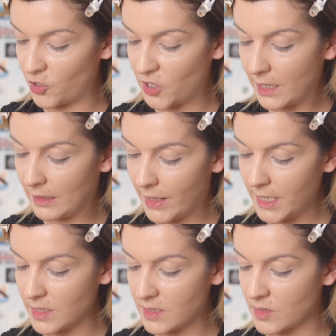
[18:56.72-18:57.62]
the shade
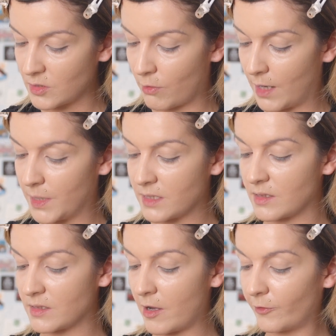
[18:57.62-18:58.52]
Light is described as
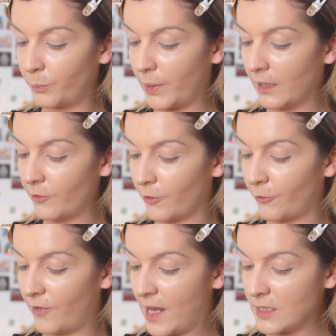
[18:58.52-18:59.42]
a soft pink for
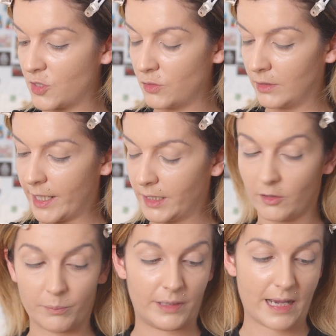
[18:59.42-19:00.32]
fair to light
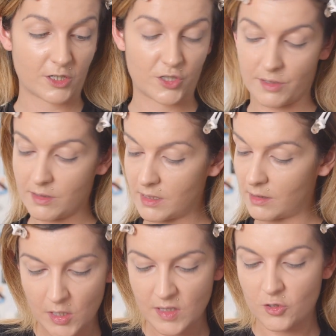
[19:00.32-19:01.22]
complexions.
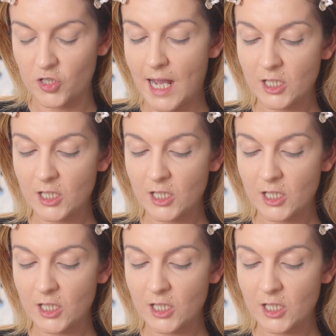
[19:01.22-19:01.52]
So she